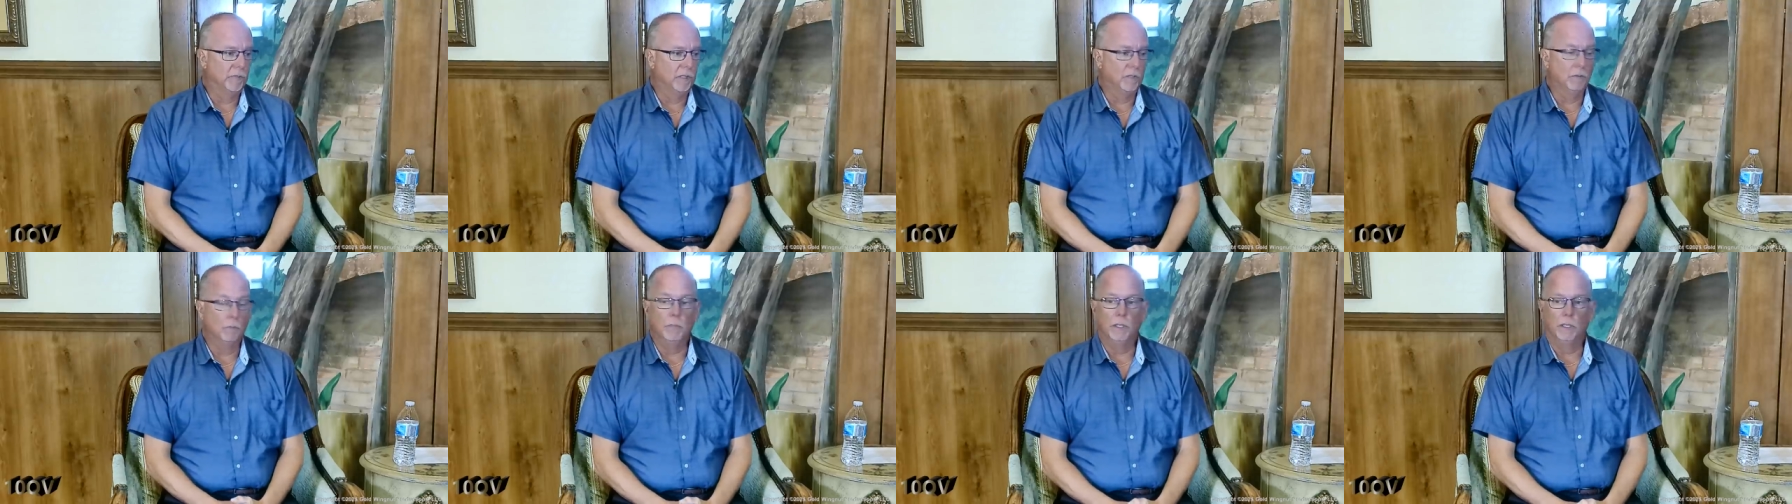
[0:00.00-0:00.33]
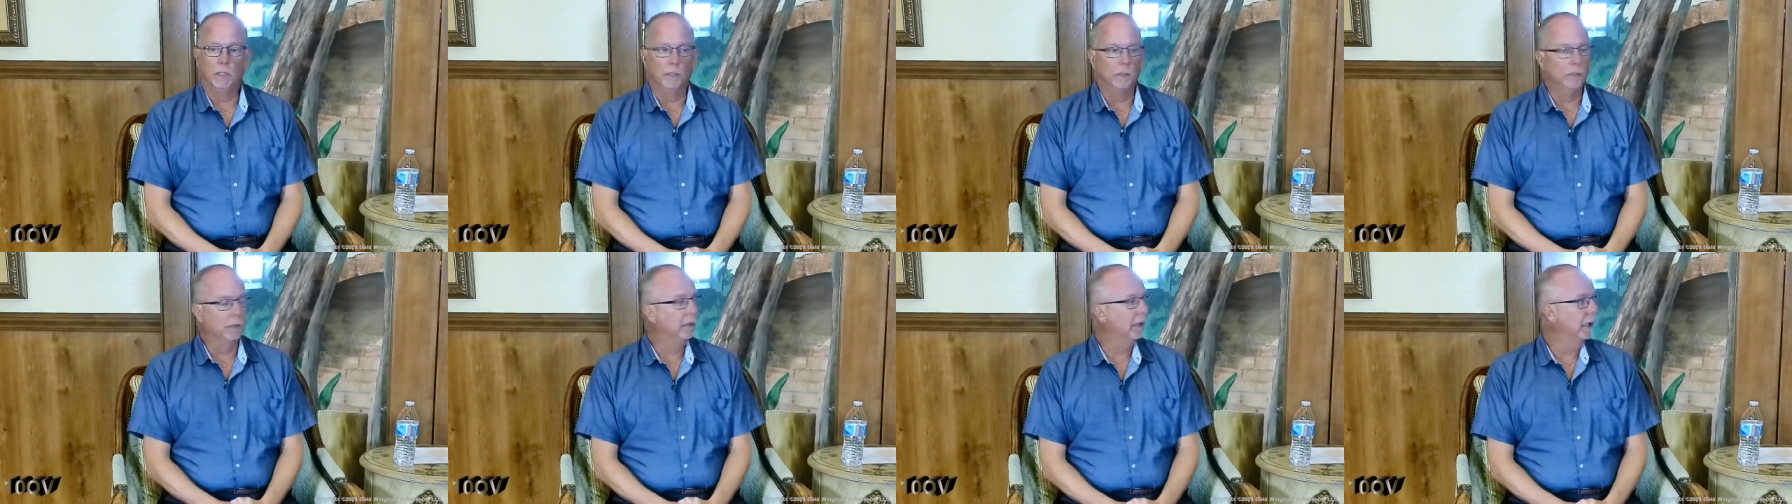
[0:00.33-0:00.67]

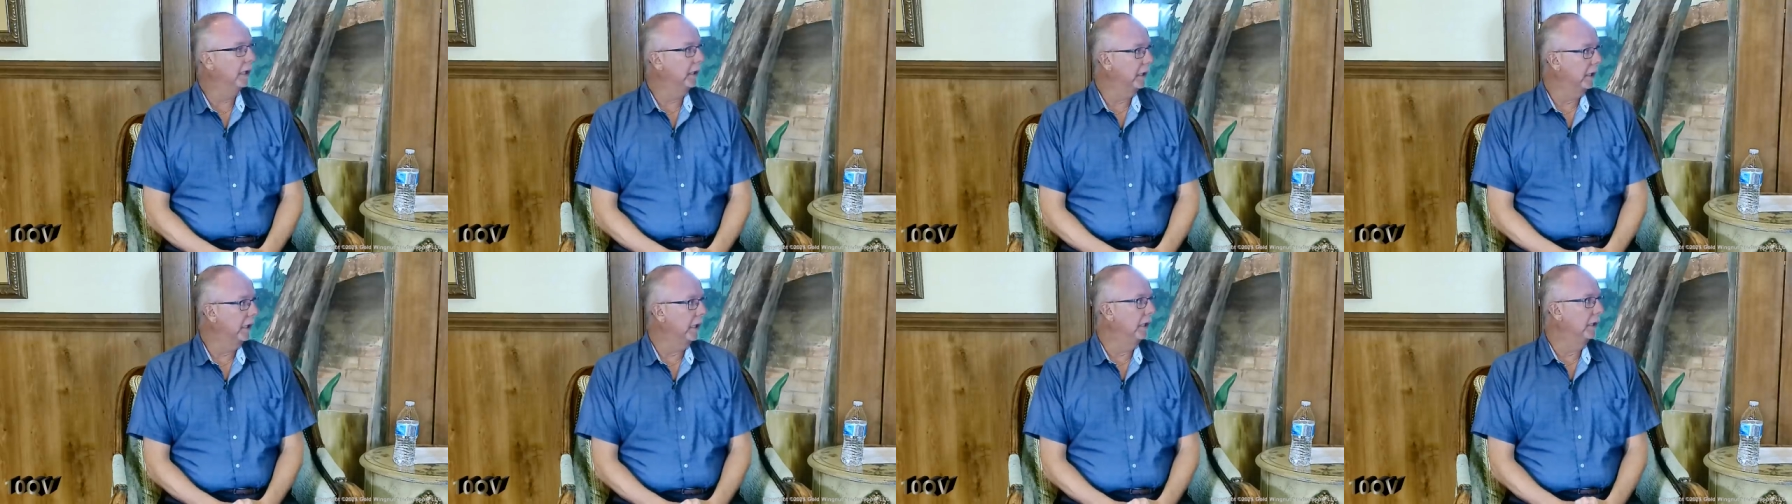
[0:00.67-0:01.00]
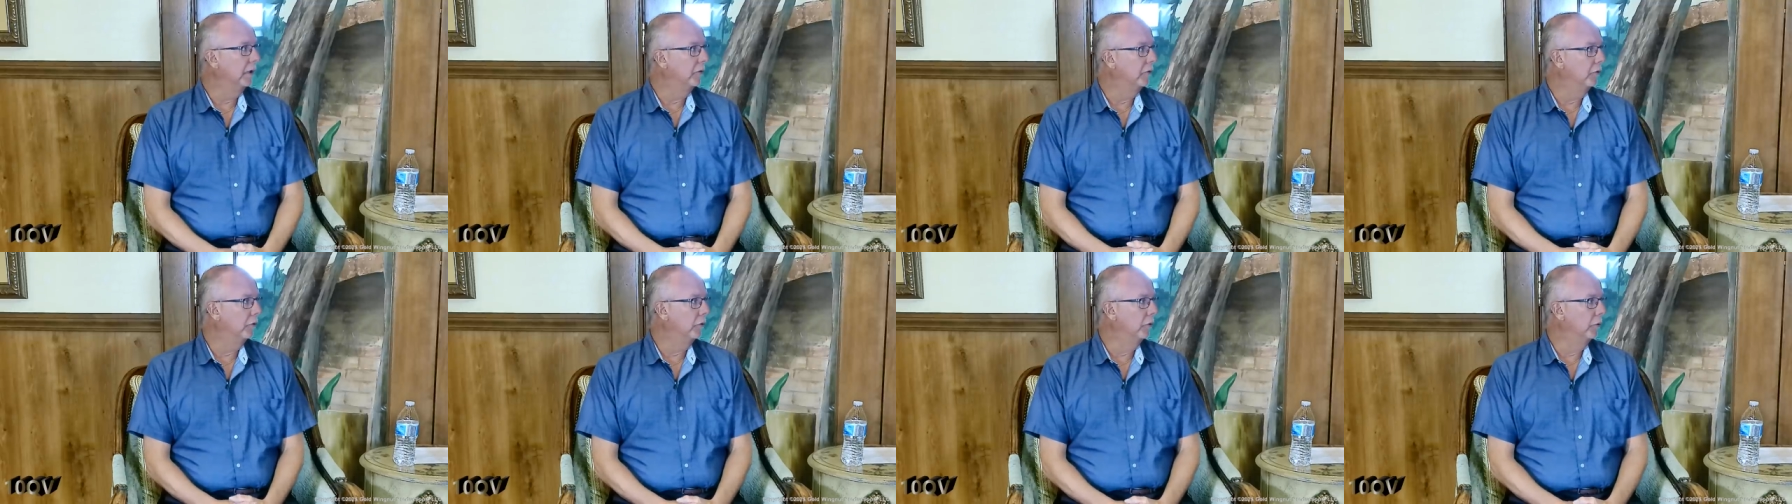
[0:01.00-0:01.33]
committed and
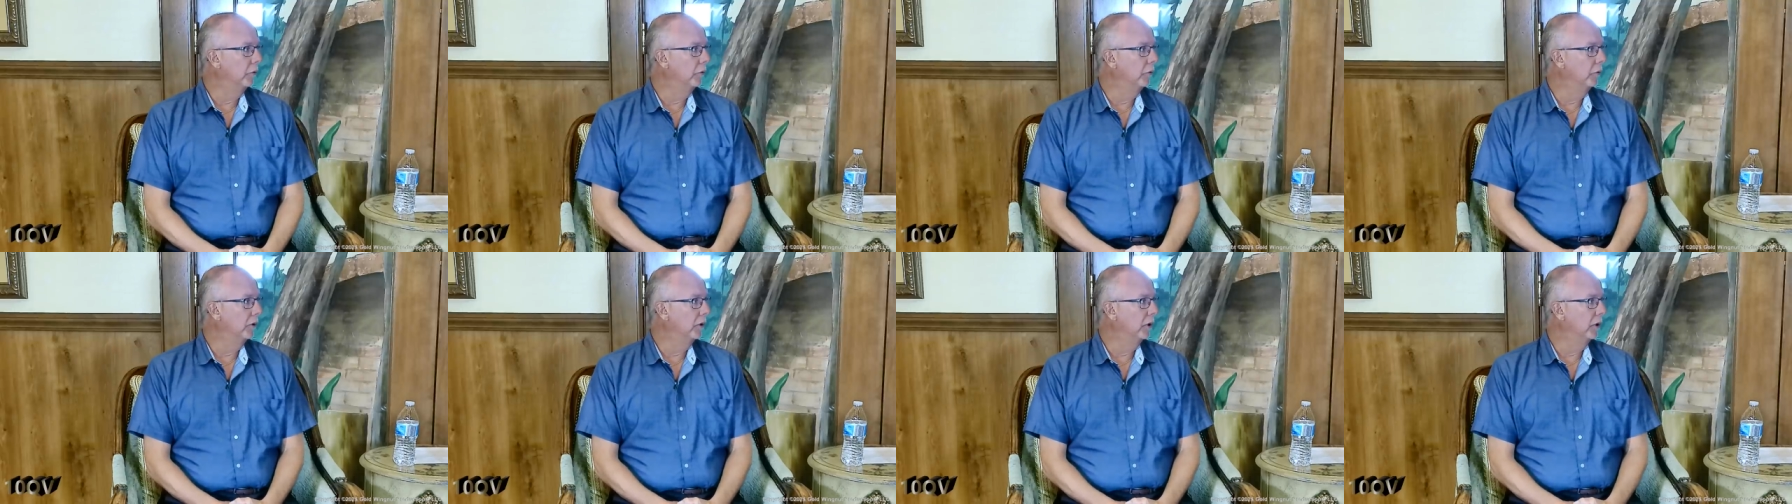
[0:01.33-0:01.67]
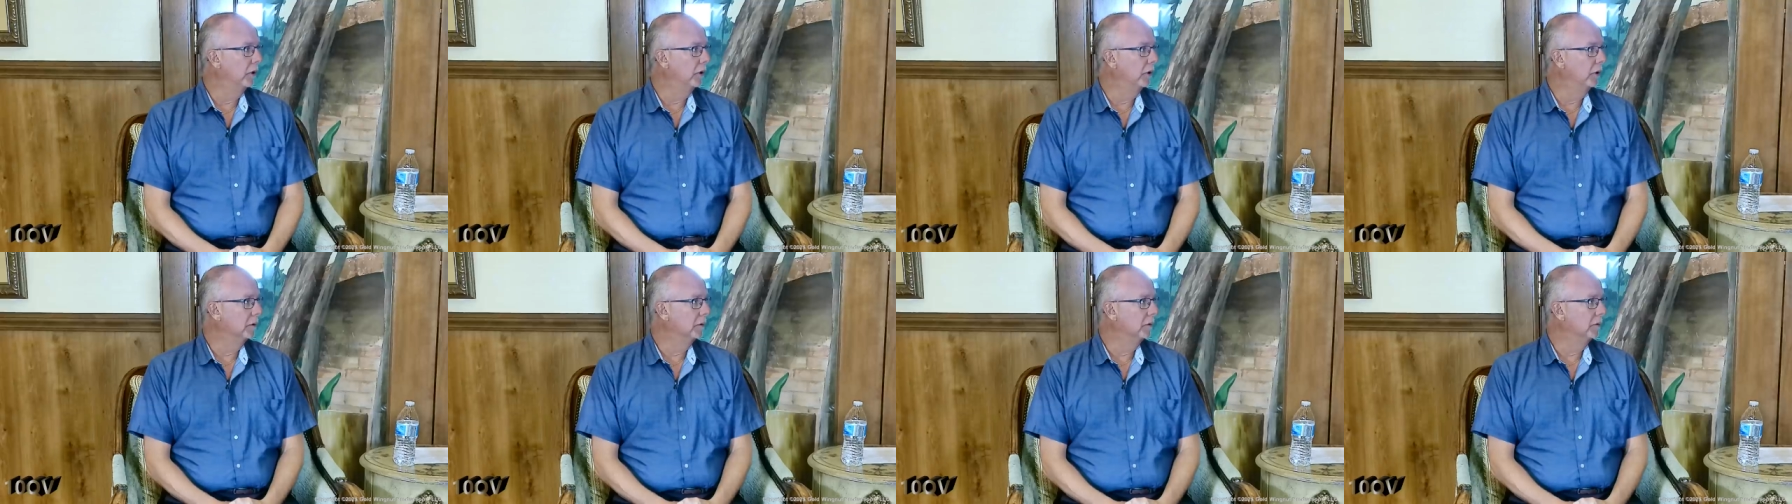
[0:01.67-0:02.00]
dedicated
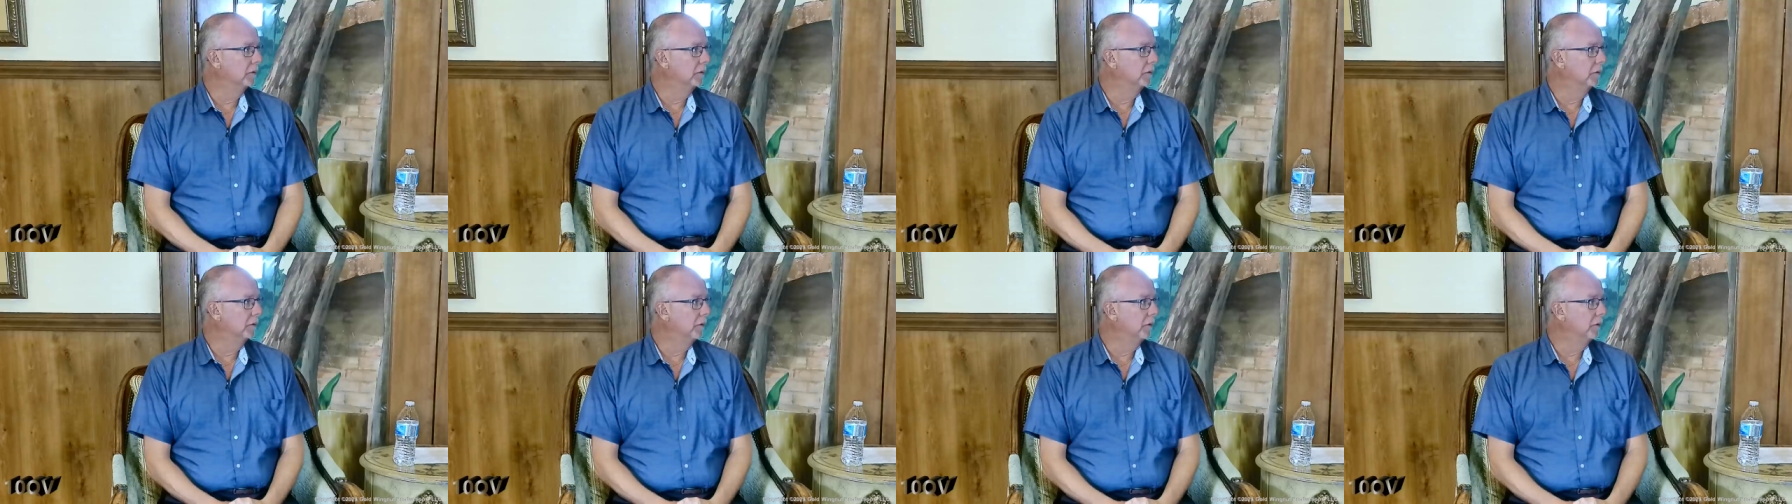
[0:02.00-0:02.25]
to